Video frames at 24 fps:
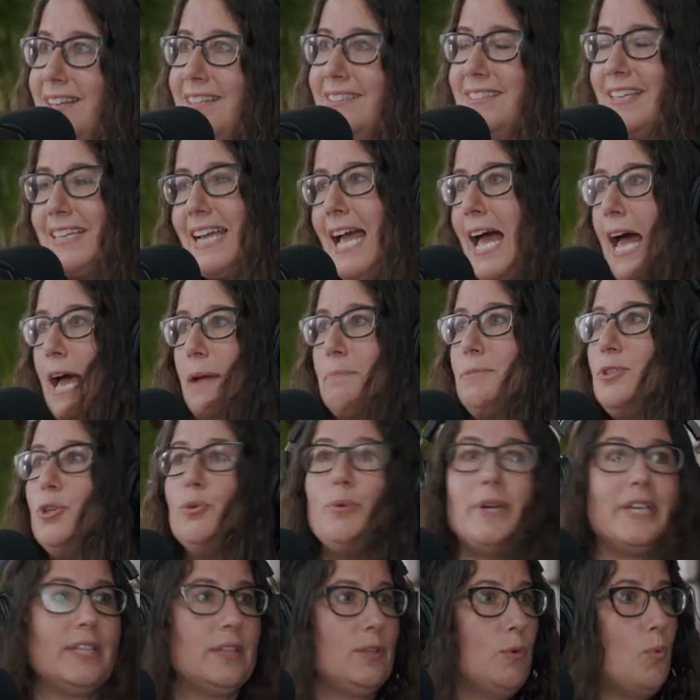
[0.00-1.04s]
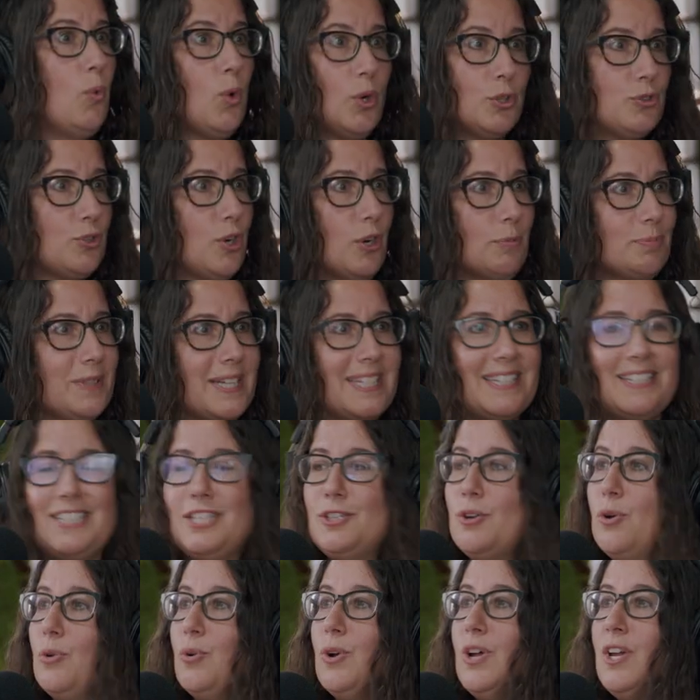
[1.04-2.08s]
Like I'm doing the wardrobe. Like you
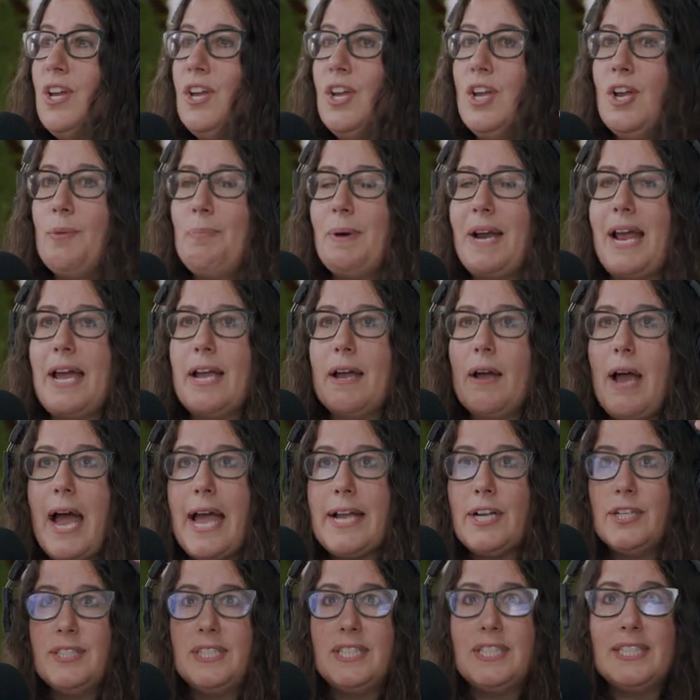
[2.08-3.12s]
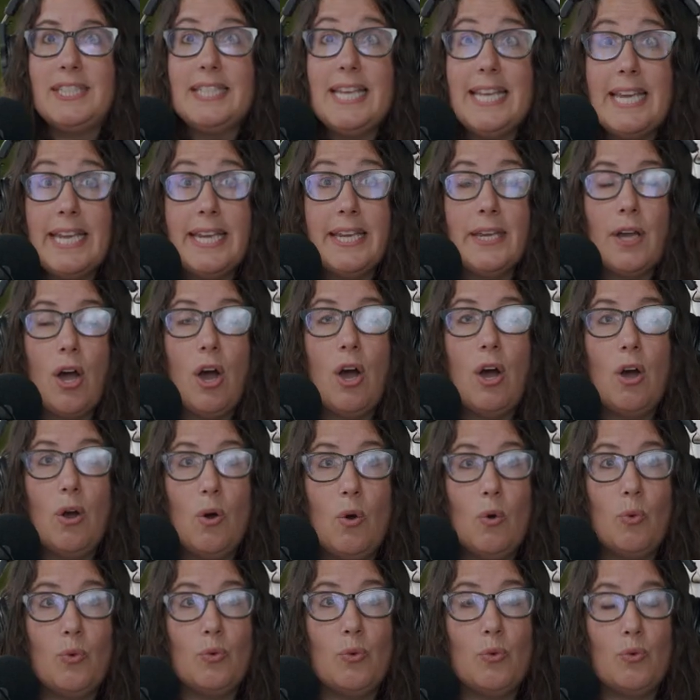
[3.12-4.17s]
don't but I, I could see,
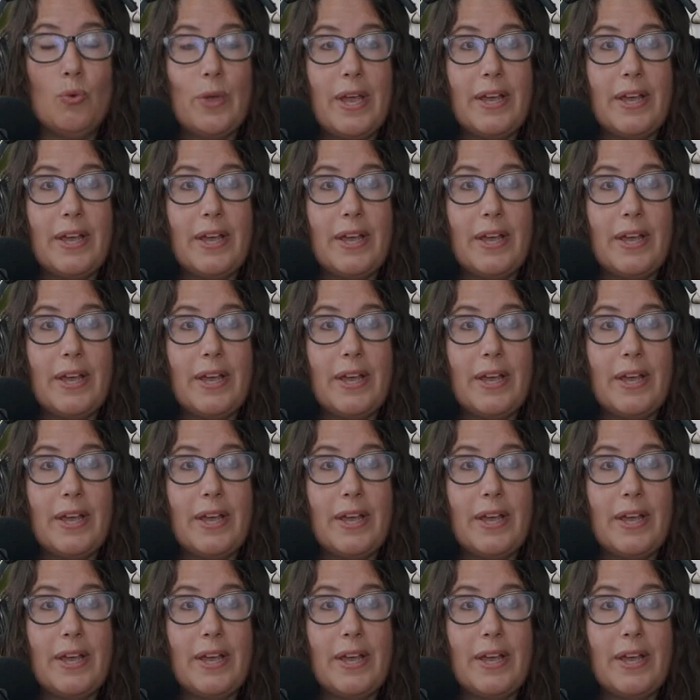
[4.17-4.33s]
oh,